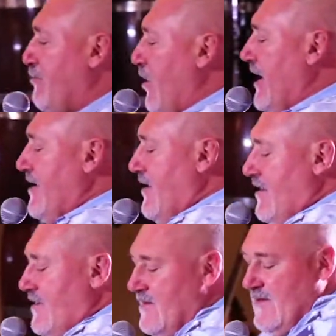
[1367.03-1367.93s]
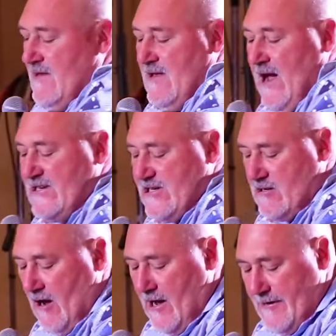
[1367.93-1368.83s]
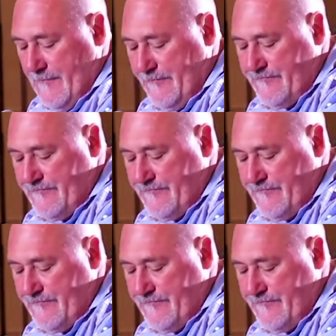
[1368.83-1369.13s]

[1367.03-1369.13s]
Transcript: I prayed. I said, God,